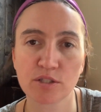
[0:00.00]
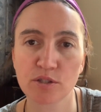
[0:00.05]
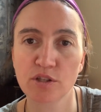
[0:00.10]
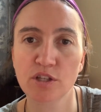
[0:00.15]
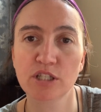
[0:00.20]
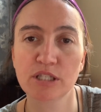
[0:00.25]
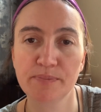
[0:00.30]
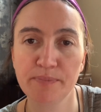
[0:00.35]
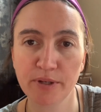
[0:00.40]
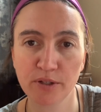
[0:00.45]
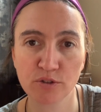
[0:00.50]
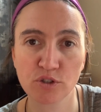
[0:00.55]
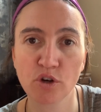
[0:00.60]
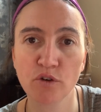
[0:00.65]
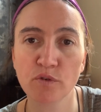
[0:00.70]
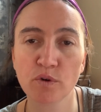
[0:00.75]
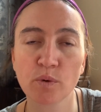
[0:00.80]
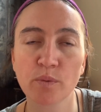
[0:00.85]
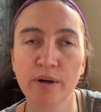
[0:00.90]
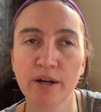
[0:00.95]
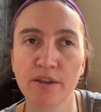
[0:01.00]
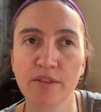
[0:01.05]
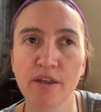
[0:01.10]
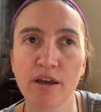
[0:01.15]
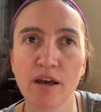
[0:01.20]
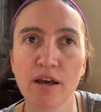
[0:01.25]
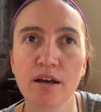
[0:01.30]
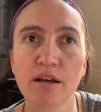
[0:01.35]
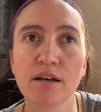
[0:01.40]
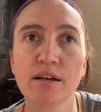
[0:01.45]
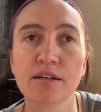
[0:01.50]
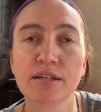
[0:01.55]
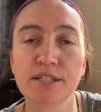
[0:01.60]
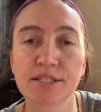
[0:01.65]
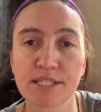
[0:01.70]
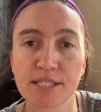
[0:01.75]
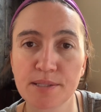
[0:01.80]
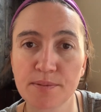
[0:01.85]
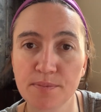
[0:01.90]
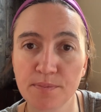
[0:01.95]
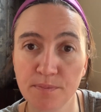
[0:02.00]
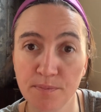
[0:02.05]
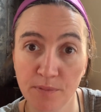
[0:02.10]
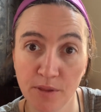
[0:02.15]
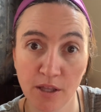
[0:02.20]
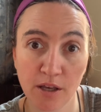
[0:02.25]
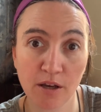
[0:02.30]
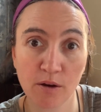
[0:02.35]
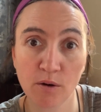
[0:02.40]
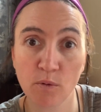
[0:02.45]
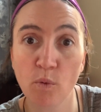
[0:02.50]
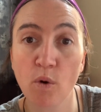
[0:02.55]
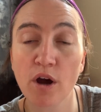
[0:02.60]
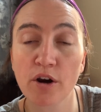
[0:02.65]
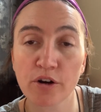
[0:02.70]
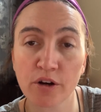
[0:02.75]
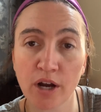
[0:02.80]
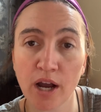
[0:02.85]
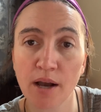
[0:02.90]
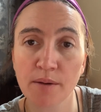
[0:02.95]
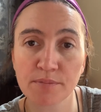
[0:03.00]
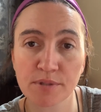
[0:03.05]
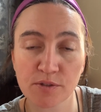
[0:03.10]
It's built over where the water comes